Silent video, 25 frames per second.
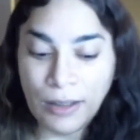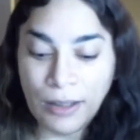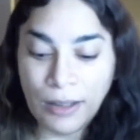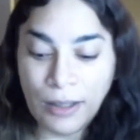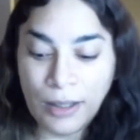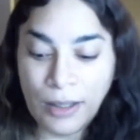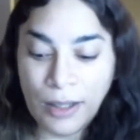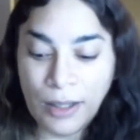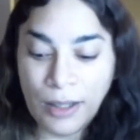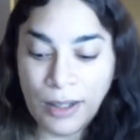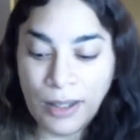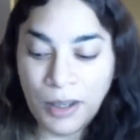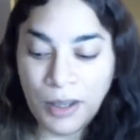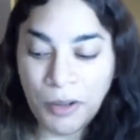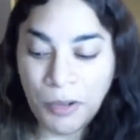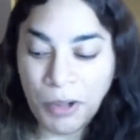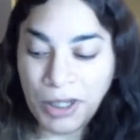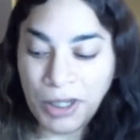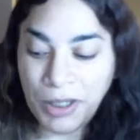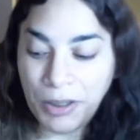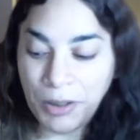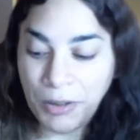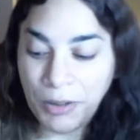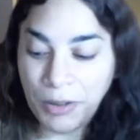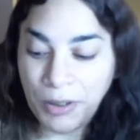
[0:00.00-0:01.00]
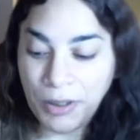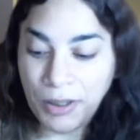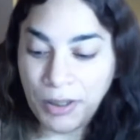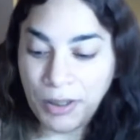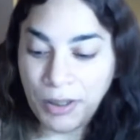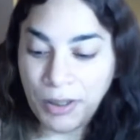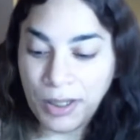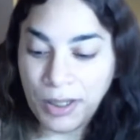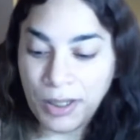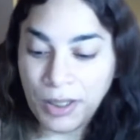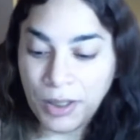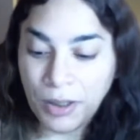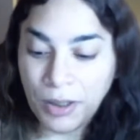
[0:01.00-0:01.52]
In the US,
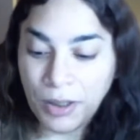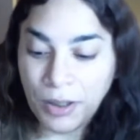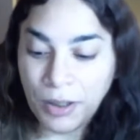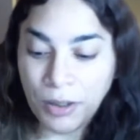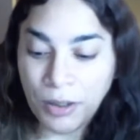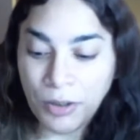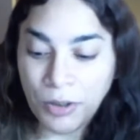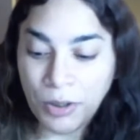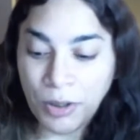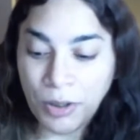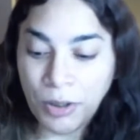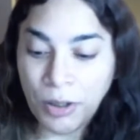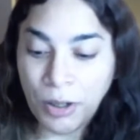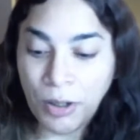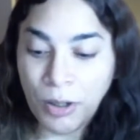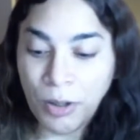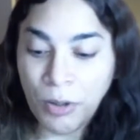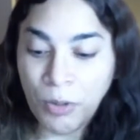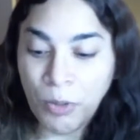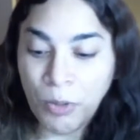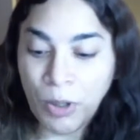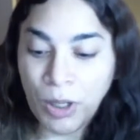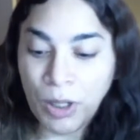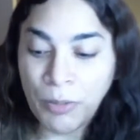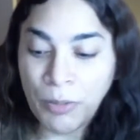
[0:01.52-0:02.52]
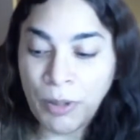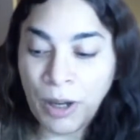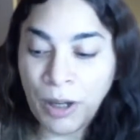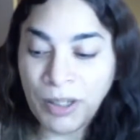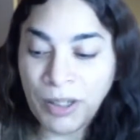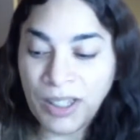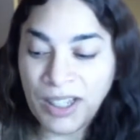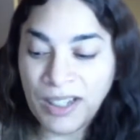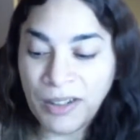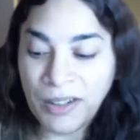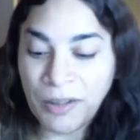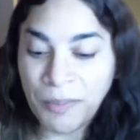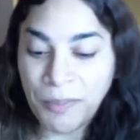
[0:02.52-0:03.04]
it's also called
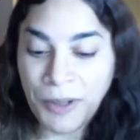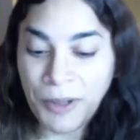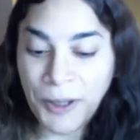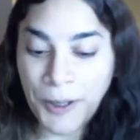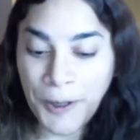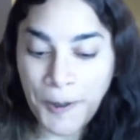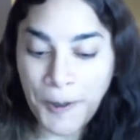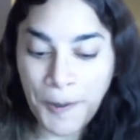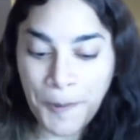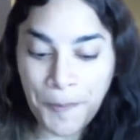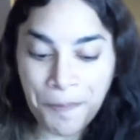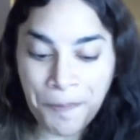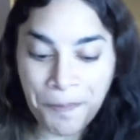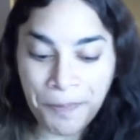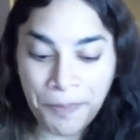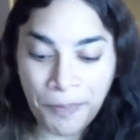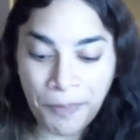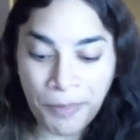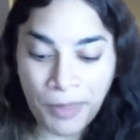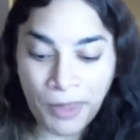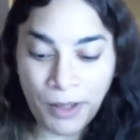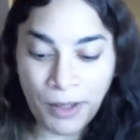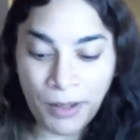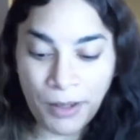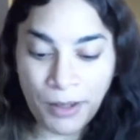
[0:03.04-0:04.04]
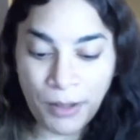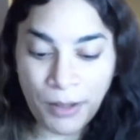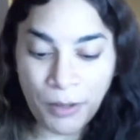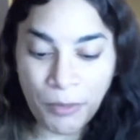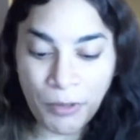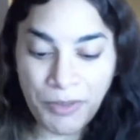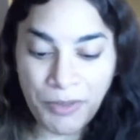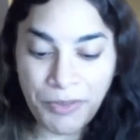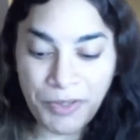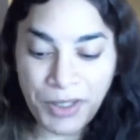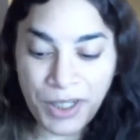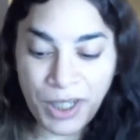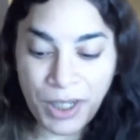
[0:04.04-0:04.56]
whataboutism.
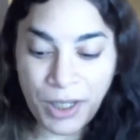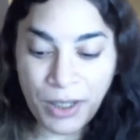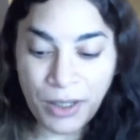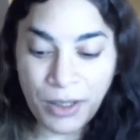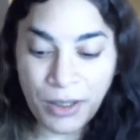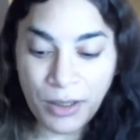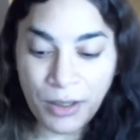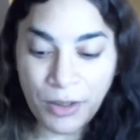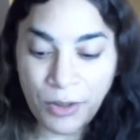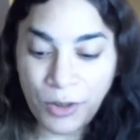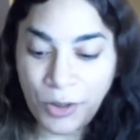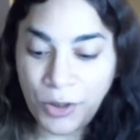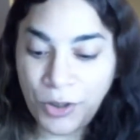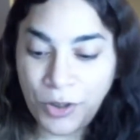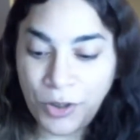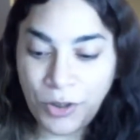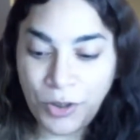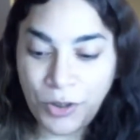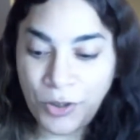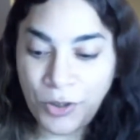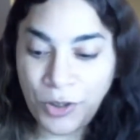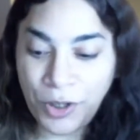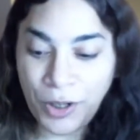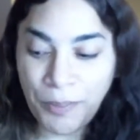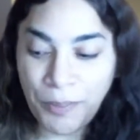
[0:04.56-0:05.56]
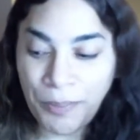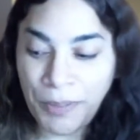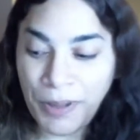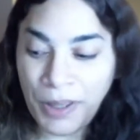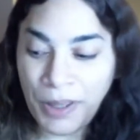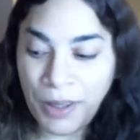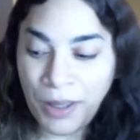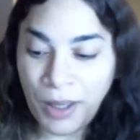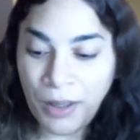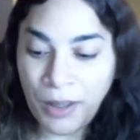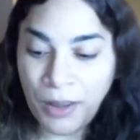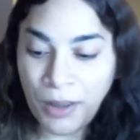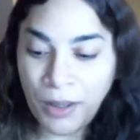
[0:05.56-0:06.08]
We've seen Trump
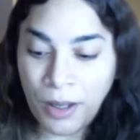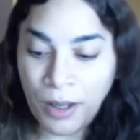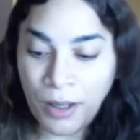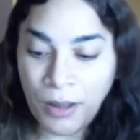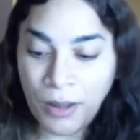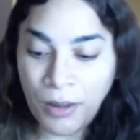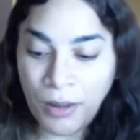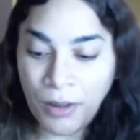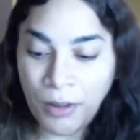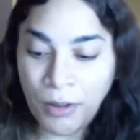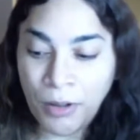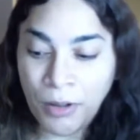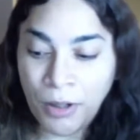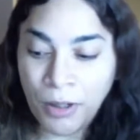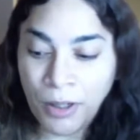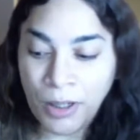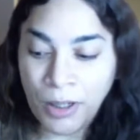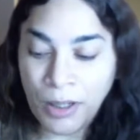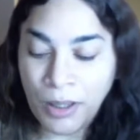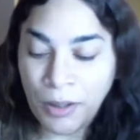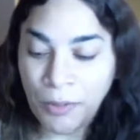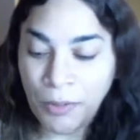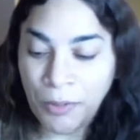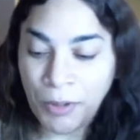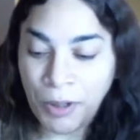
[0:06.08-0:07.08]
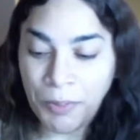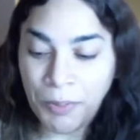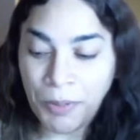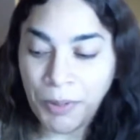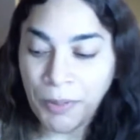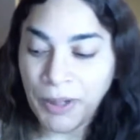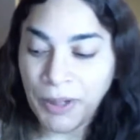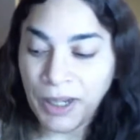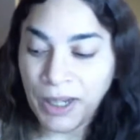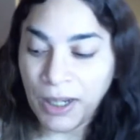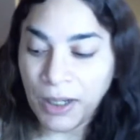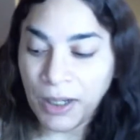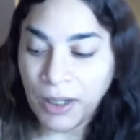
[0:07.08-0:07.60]
and the
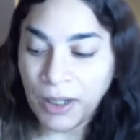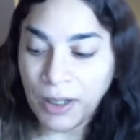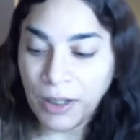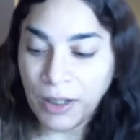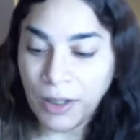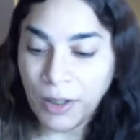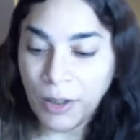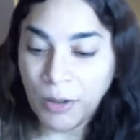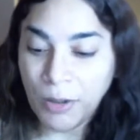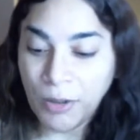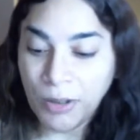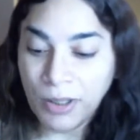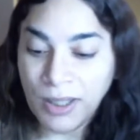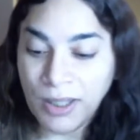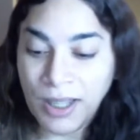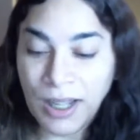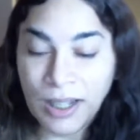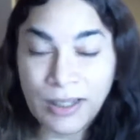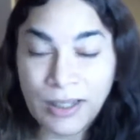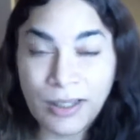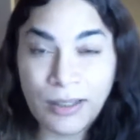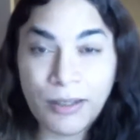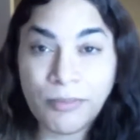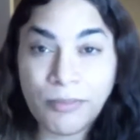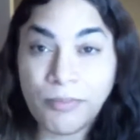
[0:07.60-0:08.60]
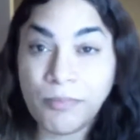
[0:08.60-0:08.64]
Republican use that